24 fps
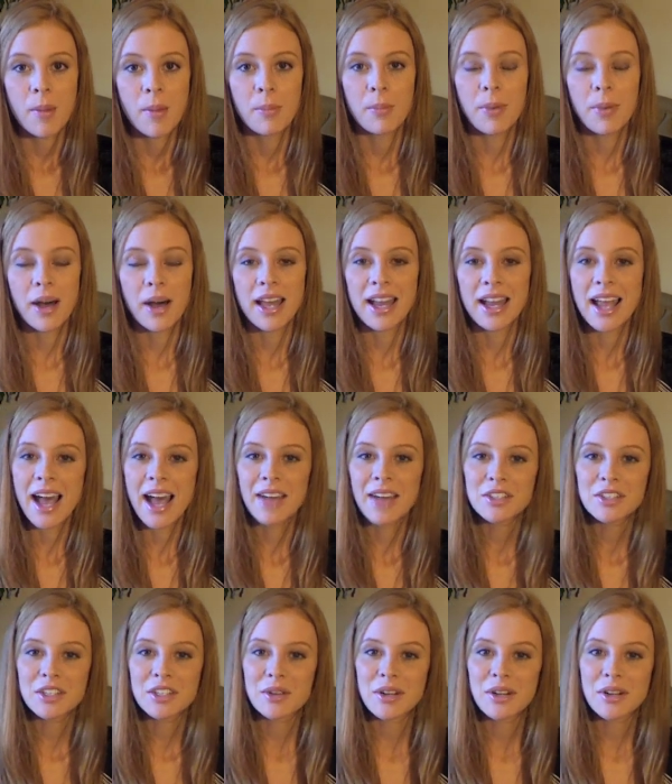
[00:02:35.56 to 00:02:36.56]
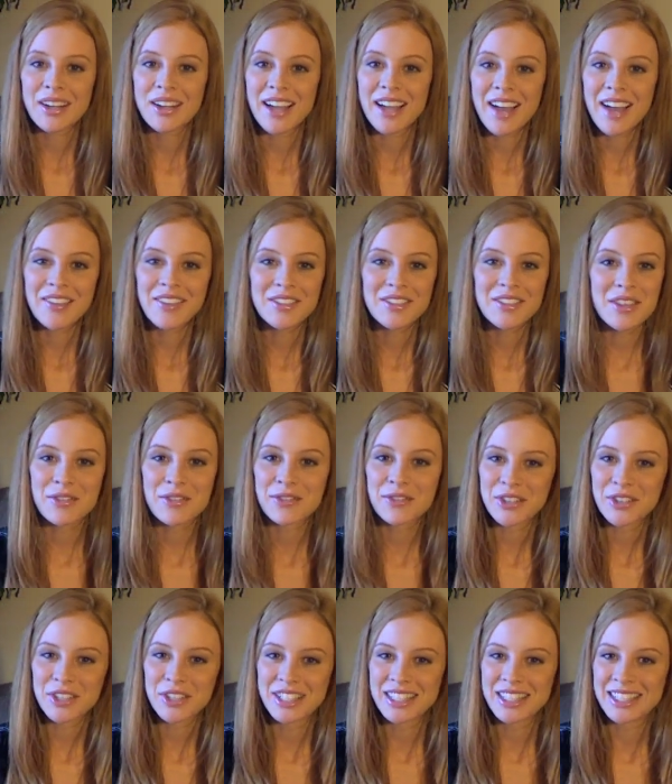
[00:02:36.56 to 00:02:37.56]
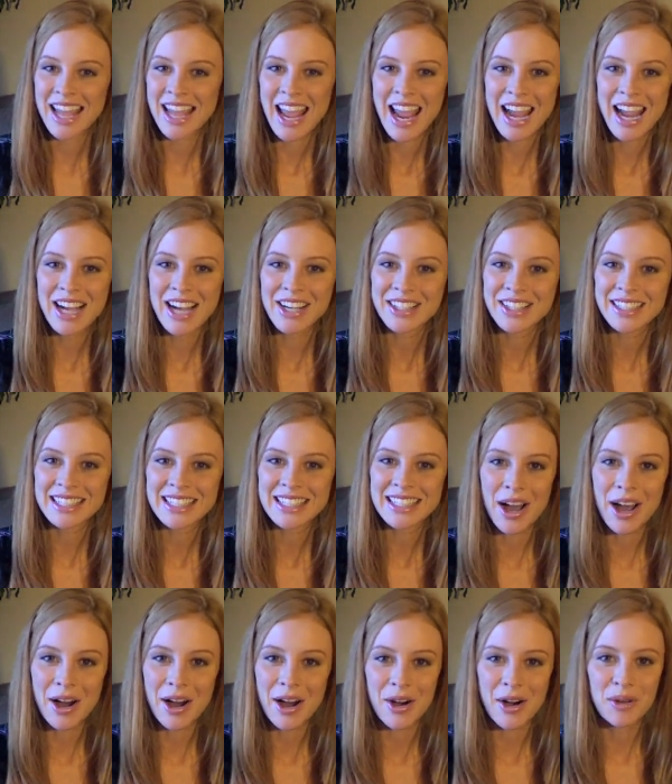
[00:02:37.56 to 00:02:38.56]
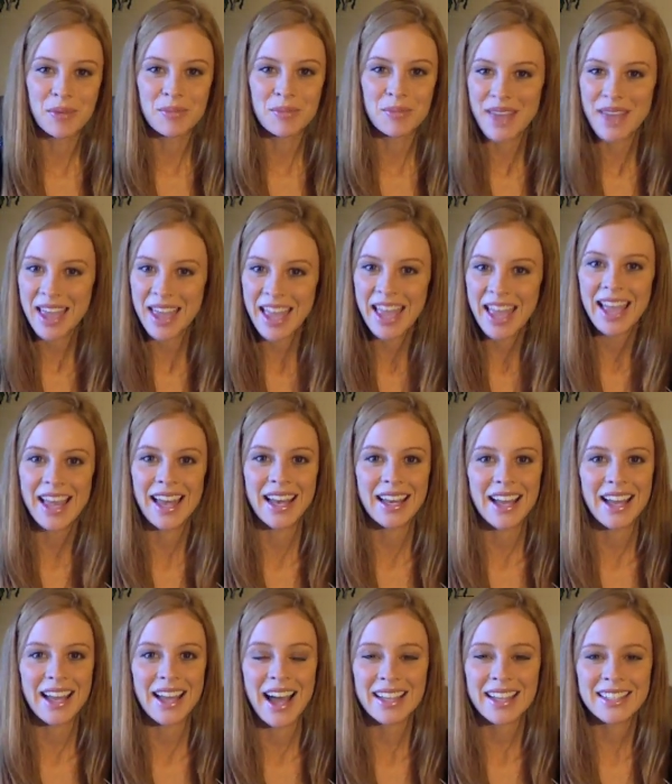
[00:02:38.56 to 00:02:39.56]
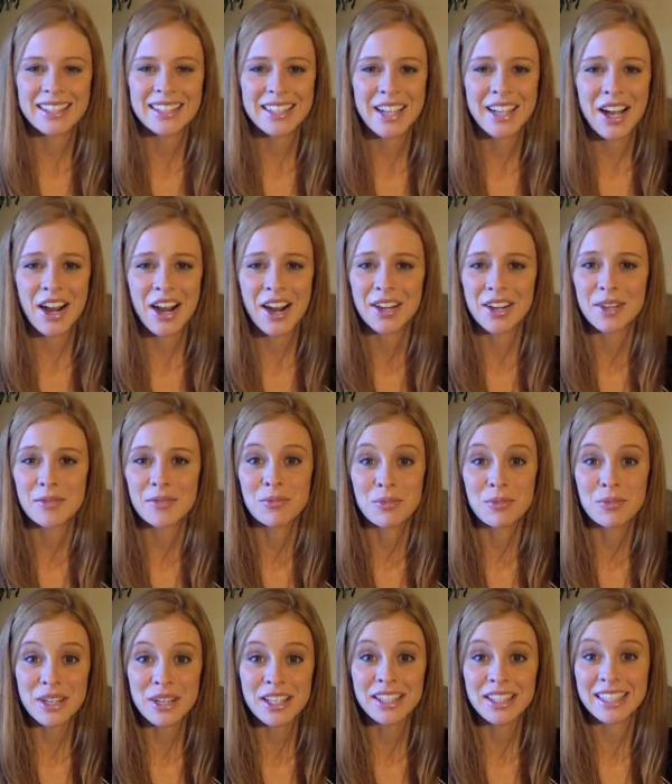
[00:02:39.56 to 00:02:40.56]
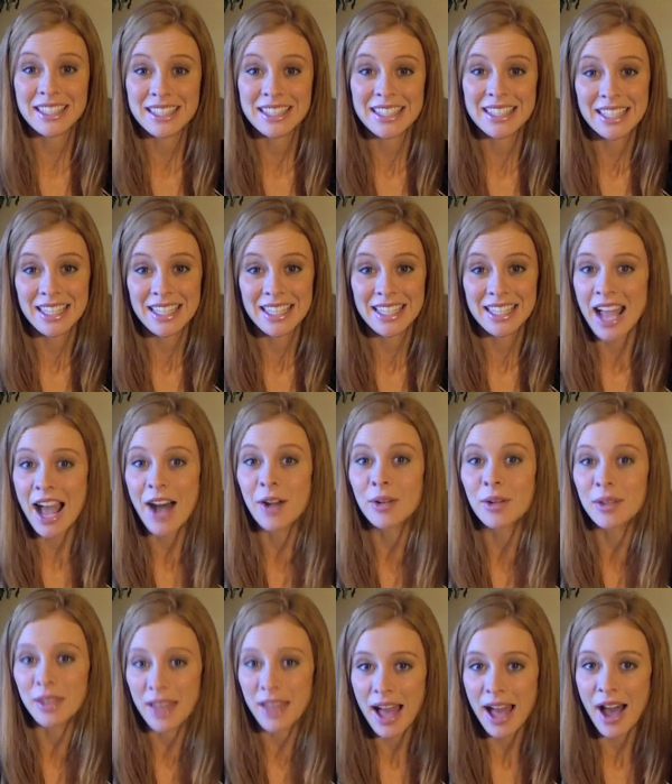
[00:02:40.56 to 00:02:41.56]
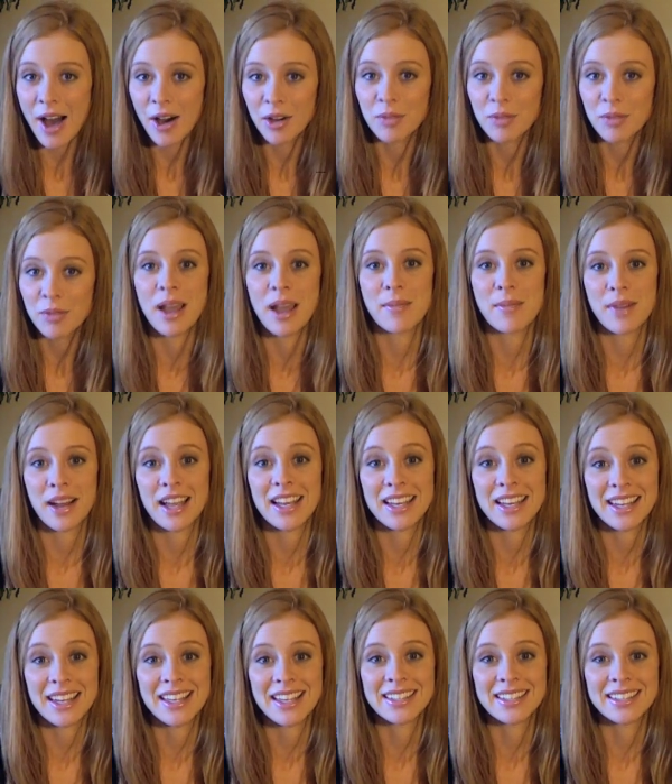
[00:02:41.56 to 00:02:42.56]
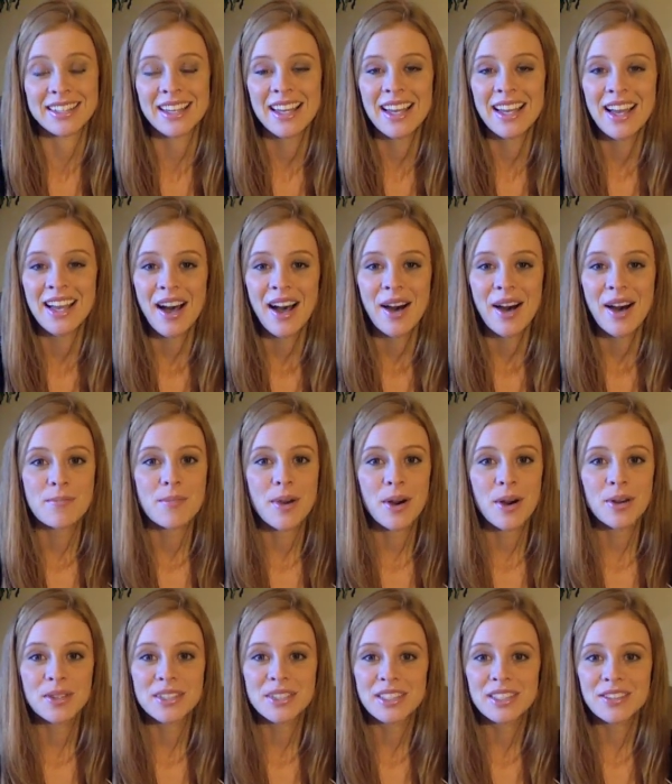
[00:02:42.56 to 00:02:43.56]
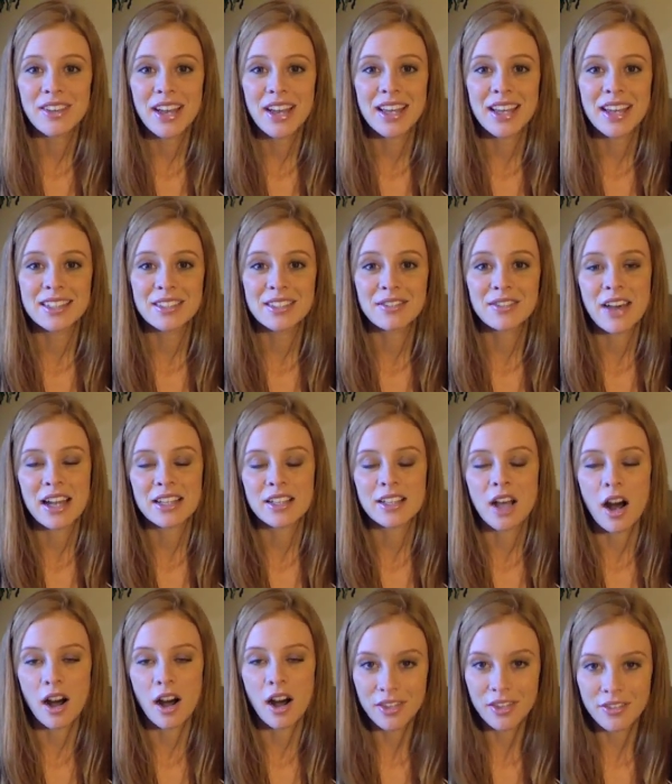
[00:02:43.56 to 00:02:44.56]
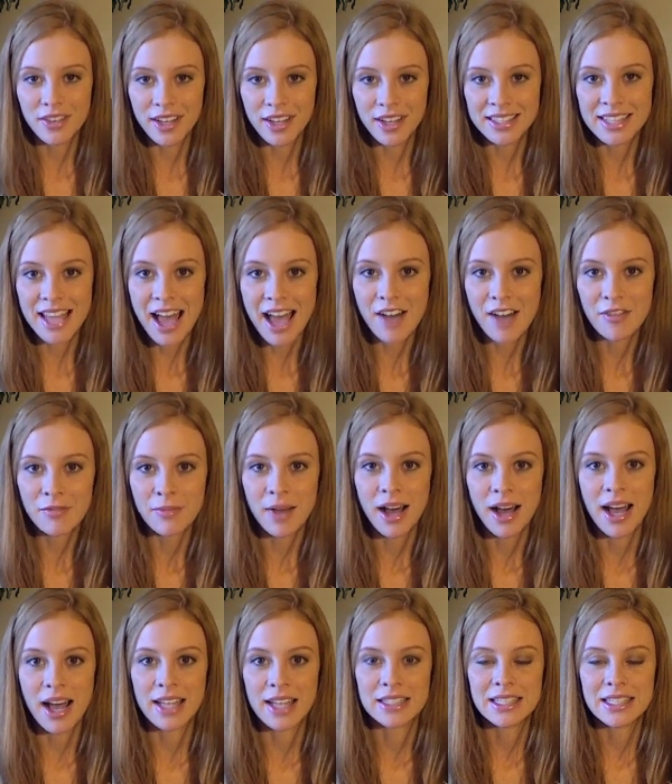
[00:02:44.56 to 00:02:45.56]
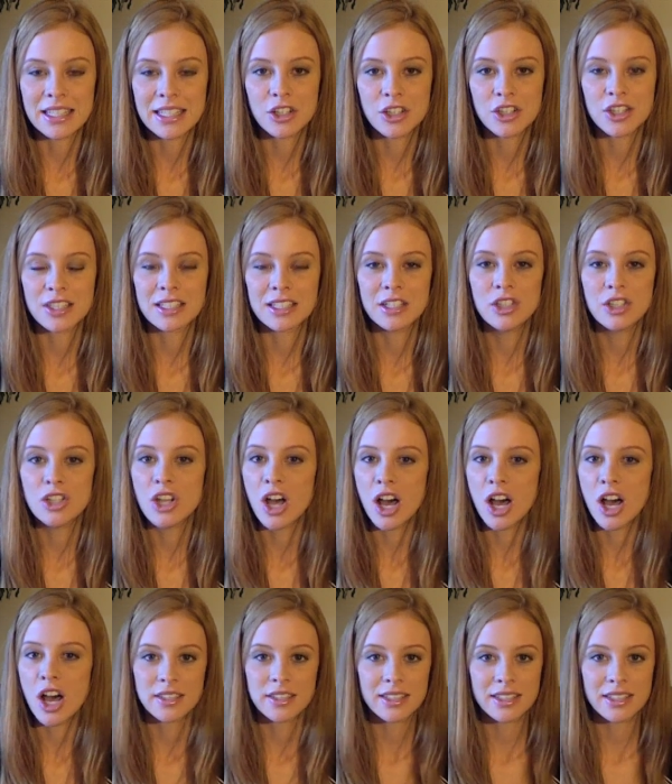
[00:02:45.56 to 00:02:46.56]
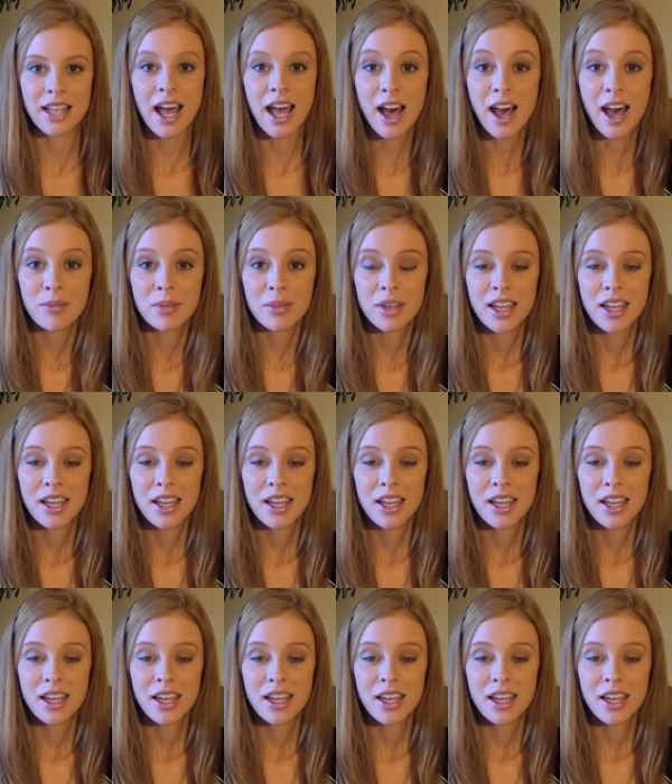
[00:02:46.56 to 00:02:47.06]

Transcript: But after after the first day or so, man, I started really seeing how loud my mind is. Most of us, in fact, all of us, have minds that are just nonstop